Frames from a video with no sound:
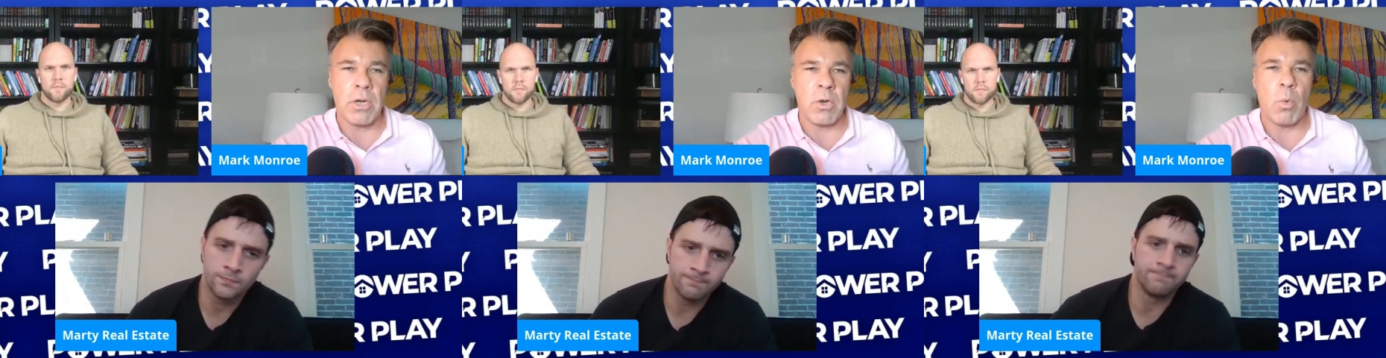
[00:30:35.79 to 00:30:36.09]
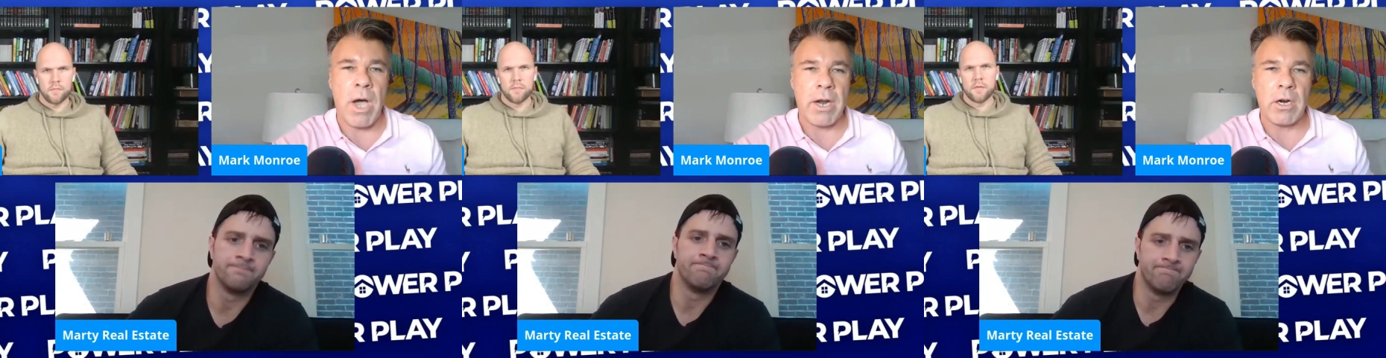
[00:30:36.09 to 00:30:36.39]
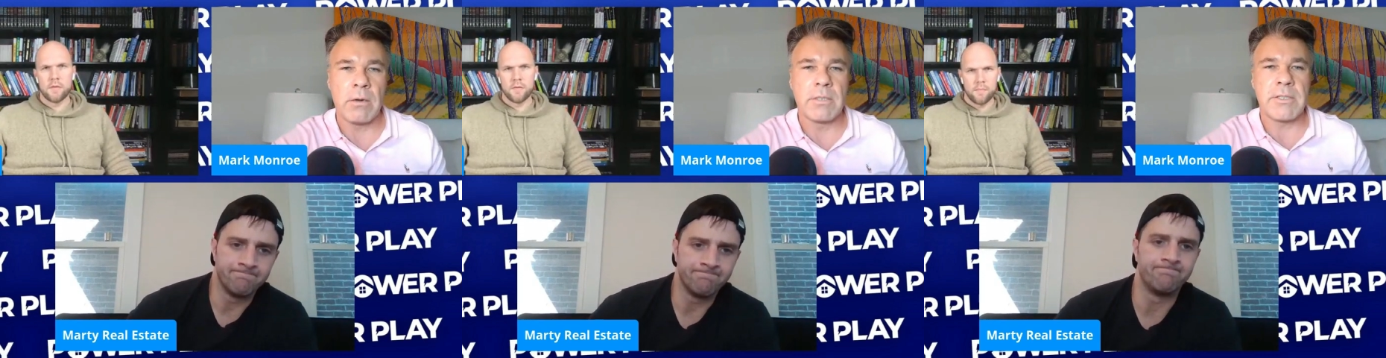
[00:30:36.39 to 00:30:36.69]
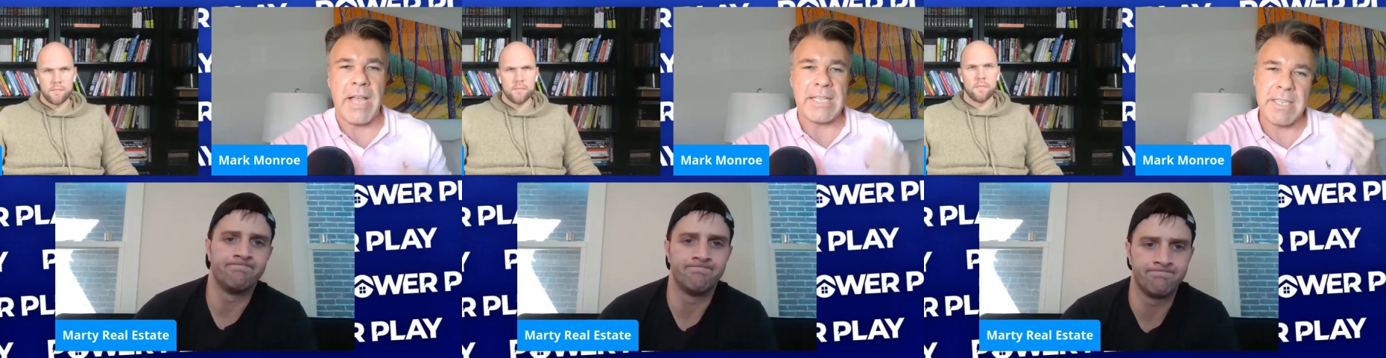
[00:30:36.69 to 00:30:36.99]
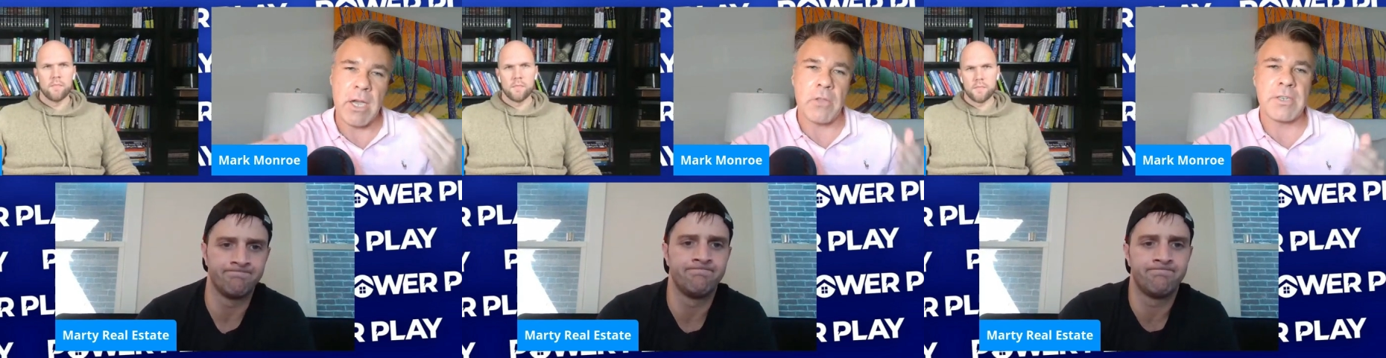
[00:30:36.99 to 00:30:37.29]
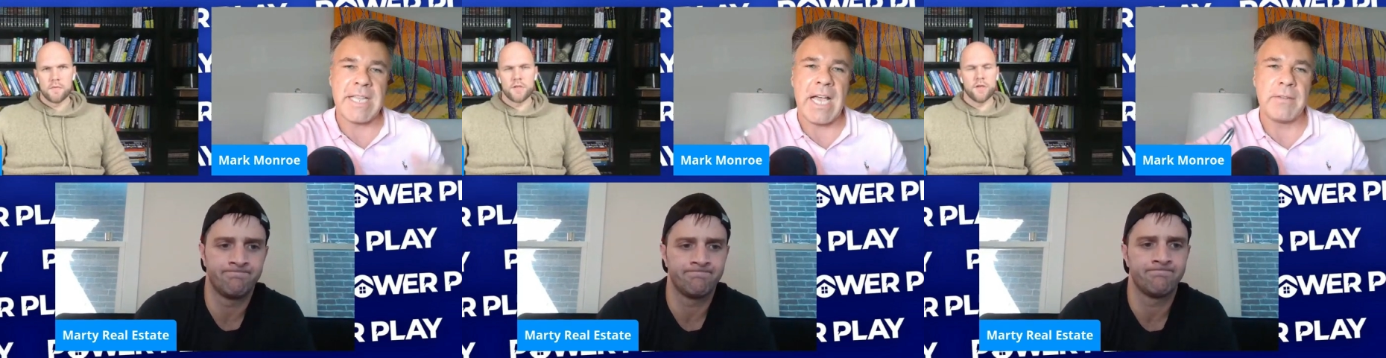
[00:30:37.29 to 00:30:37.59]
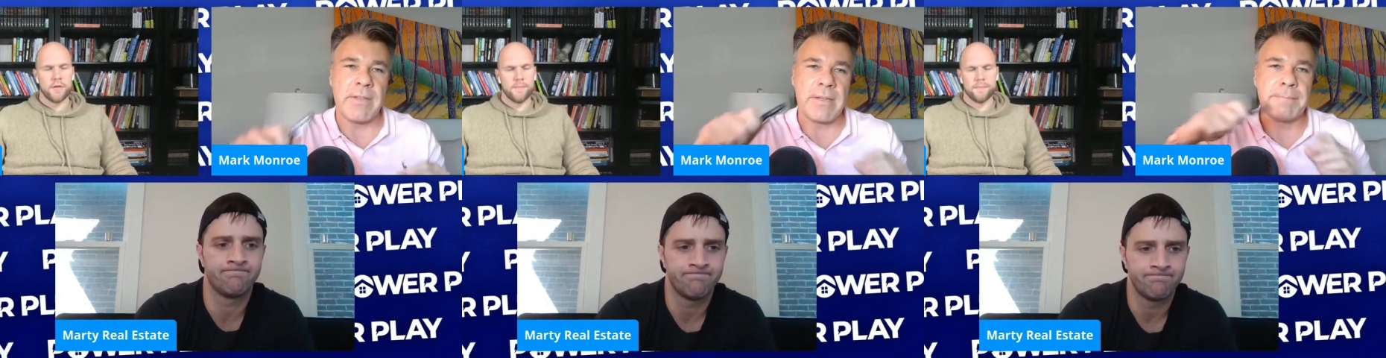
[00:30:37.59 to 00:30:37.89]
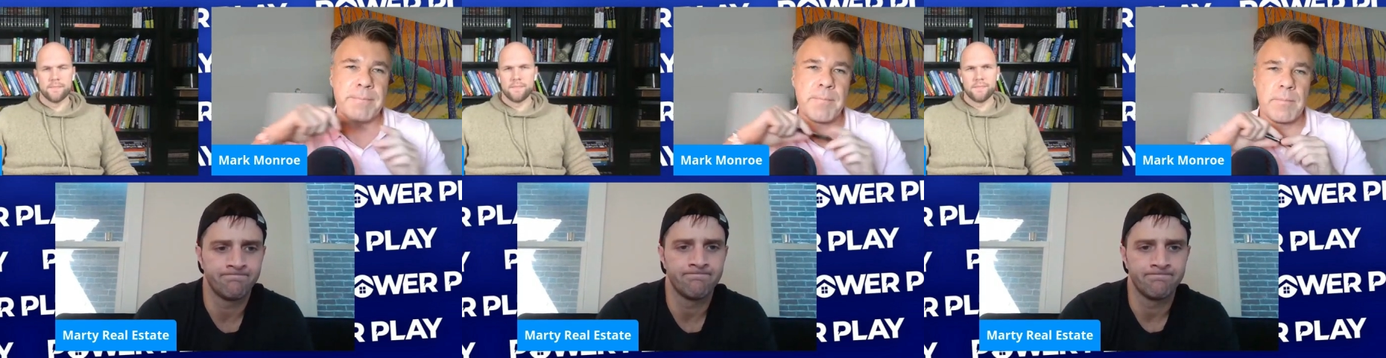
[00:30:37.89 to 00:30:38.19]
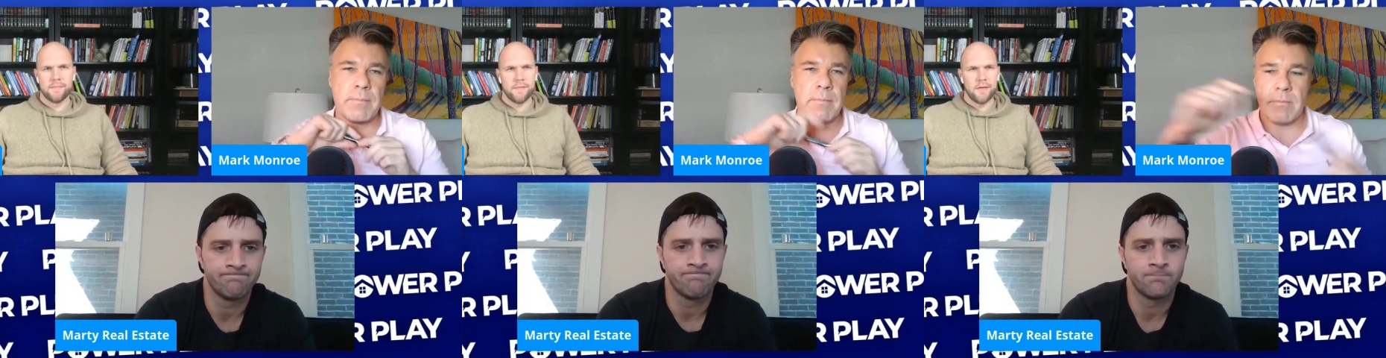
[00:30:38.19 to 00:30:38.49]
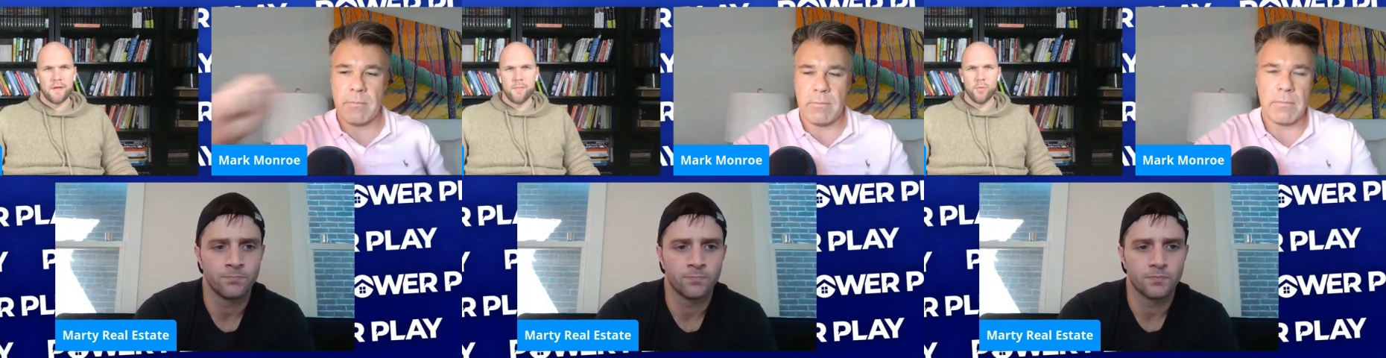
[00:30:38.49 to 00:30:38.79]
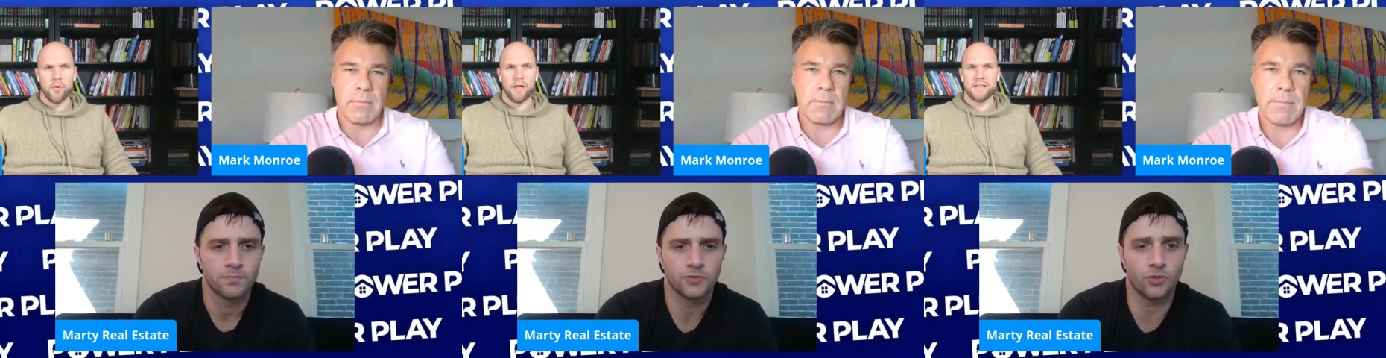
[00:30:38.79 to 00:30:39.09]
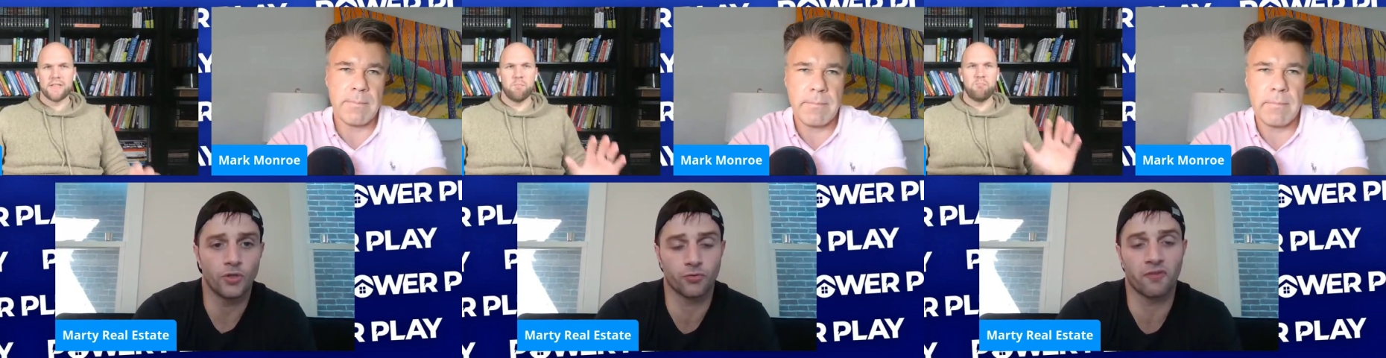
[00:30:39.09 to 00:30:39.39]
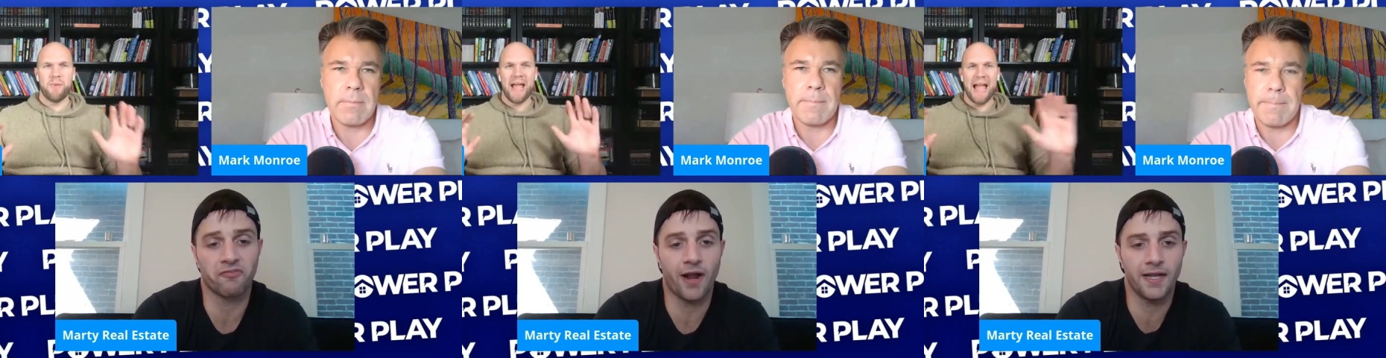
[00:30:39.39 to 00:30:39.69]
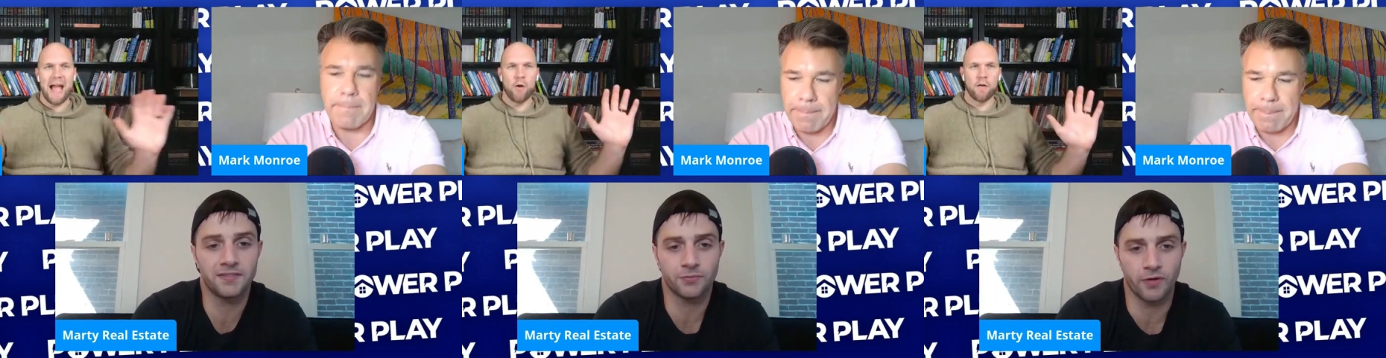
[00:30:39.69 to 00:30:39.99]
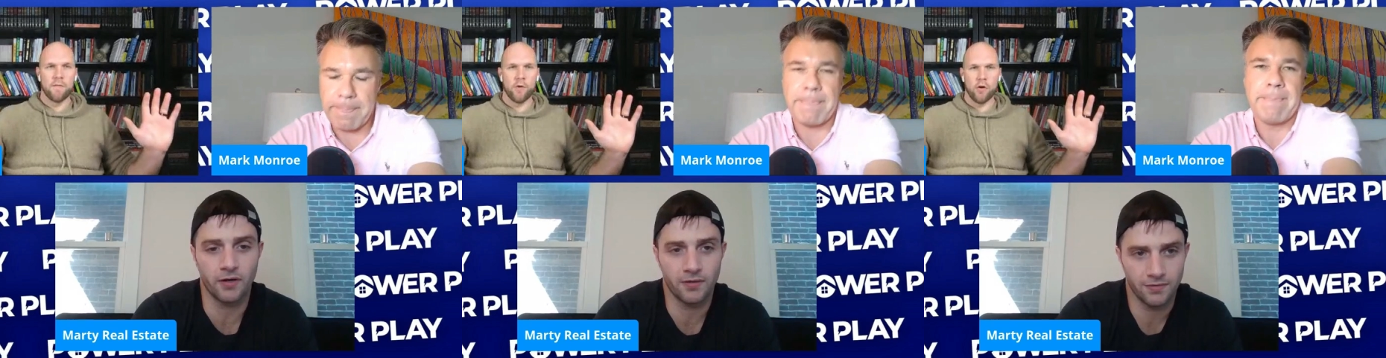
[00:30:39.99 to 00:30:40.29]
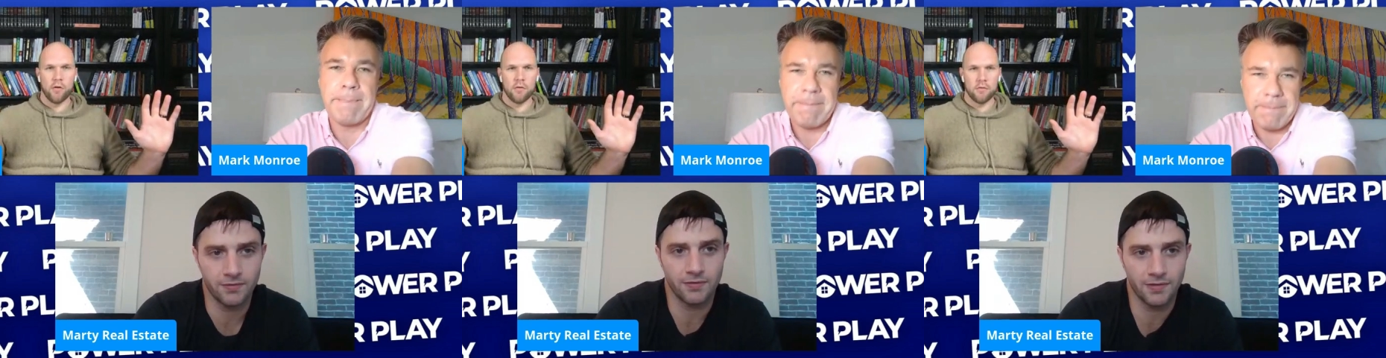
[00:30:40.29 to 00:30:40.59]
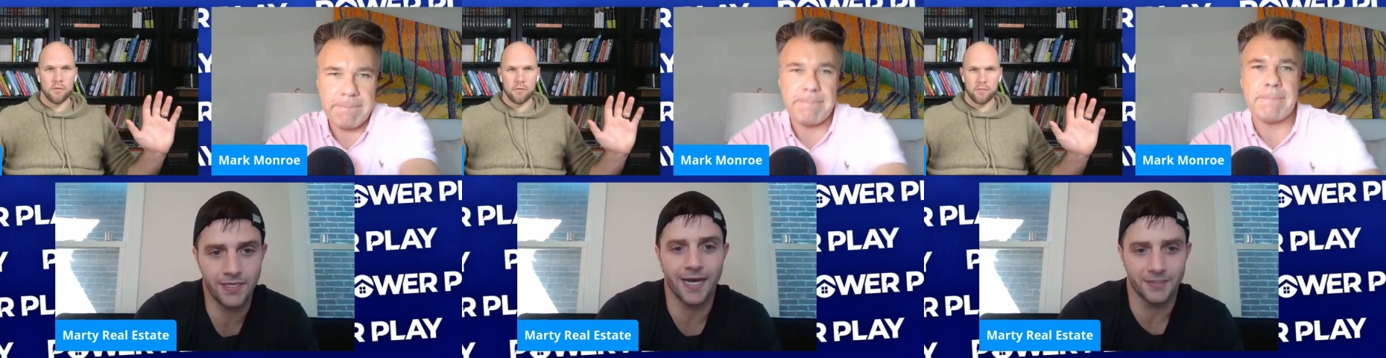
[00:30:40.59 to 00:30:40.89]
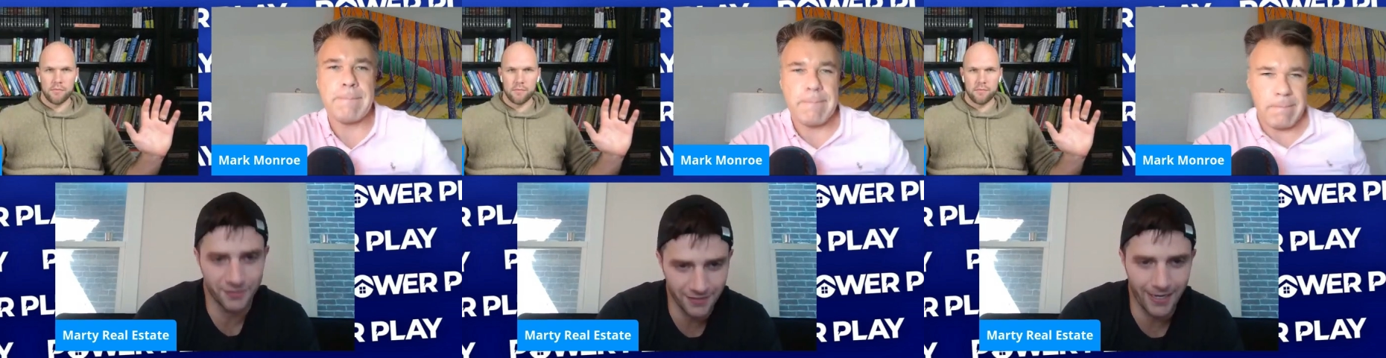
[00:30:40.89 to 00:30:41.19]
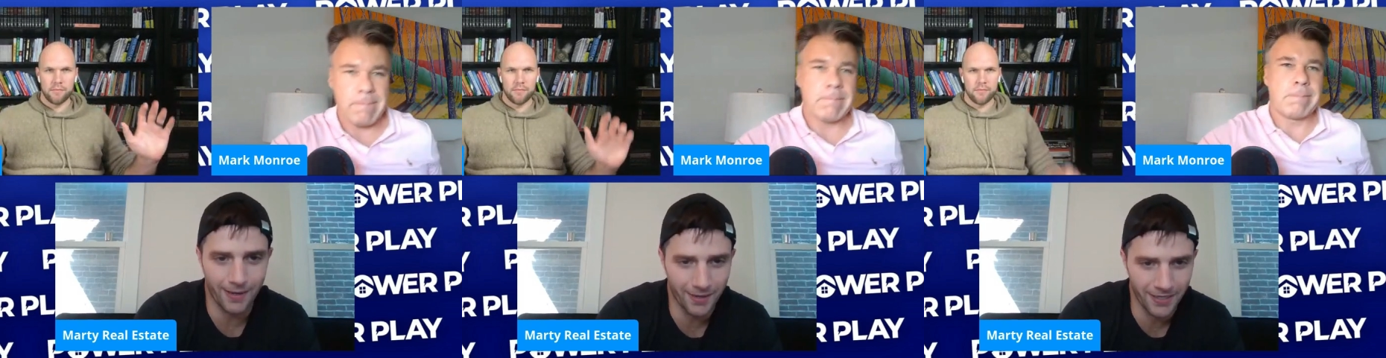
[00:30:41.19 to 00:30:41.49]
Speaker 1: go underwater. So that's the other side of it. Bro,
Speaker 2: so it's refreshing. Powerful. Yes, and